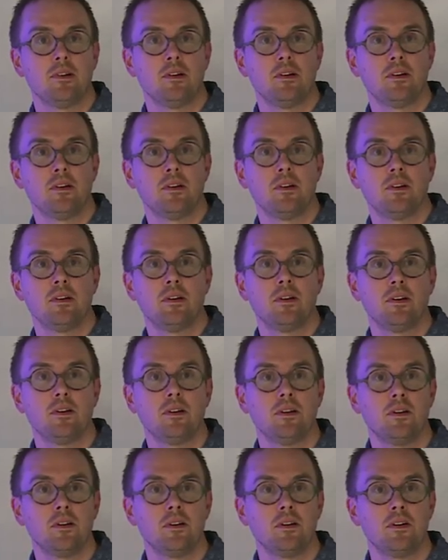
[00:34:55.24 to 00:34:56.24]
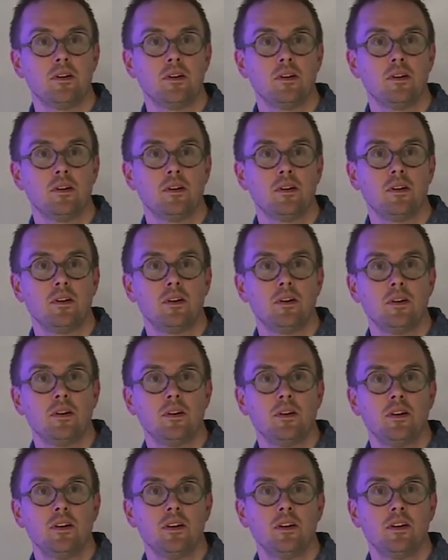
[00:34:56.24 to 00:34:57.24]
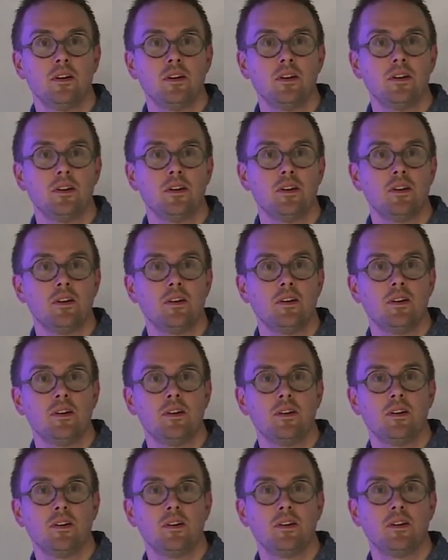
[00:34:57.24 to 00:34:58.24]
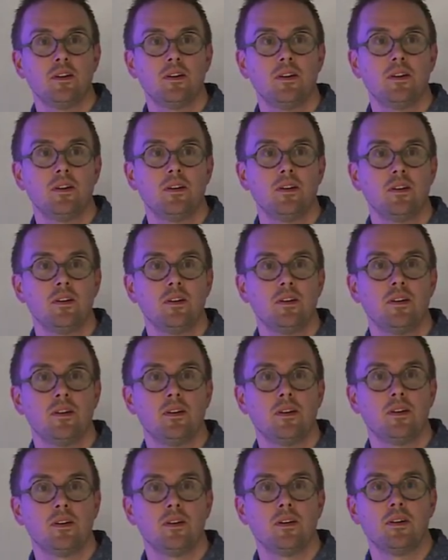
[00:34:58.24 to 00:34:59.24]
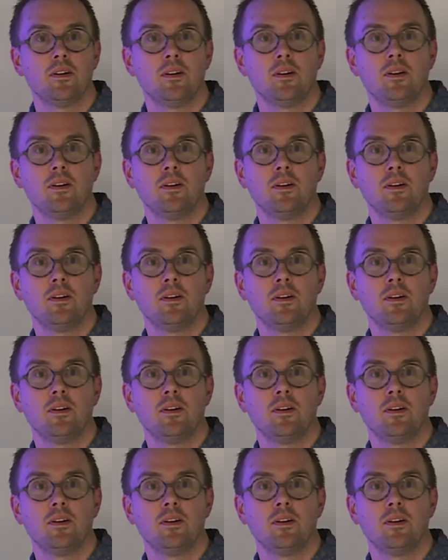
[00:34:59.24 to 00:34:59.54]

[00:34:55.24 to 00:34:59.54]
[no speech]